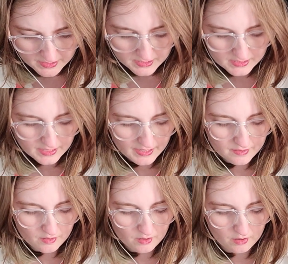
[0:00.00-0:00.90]
it to
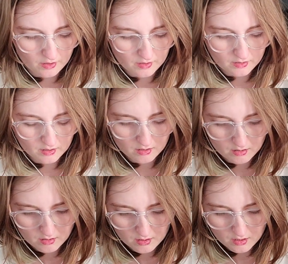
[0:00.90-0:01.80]
tighten the hook.
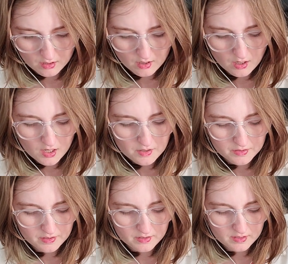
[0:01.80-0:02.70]
Oh,
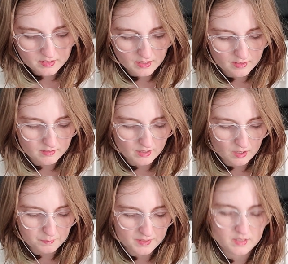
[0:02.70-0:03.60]
so it just like
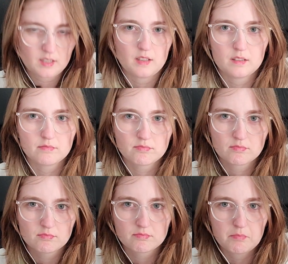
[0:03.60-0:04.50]
helps to
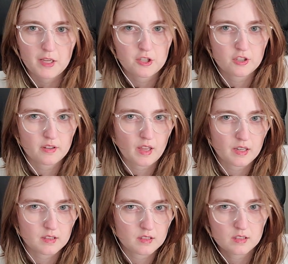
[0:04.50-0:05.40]
make sure that
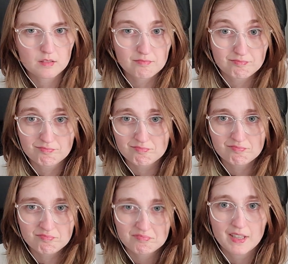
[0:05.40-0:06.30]
it's
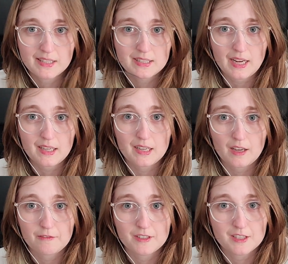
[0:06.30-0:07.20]
tight
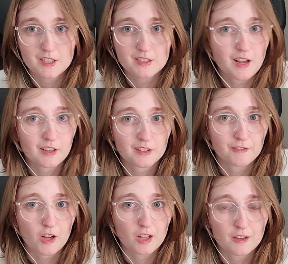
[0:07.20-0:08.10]
enough and it's just not going to
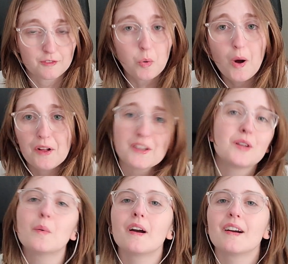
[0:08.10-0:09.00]
fall off while
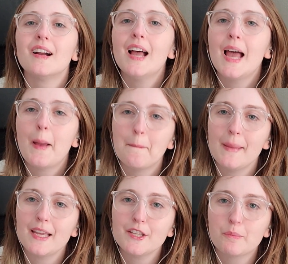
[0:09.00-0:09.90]
you are
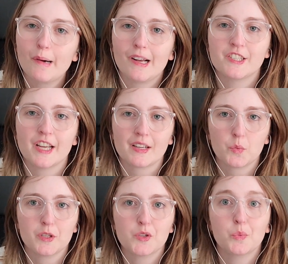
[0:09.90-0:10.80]
making your project,
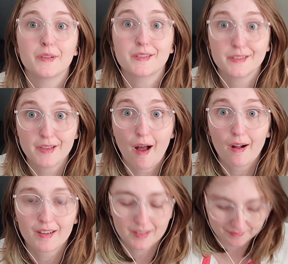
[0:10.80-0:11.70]
which would
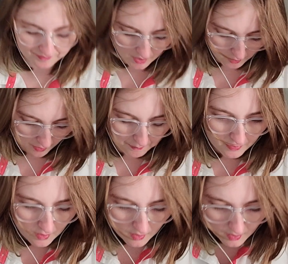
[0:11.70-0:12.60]
suck. Okay,
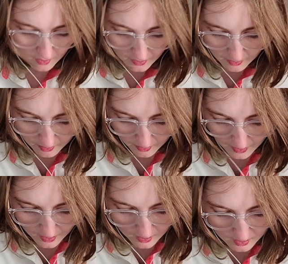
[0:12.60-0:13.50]
and
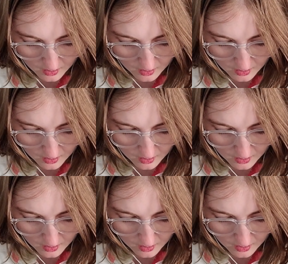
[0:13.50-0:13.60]
then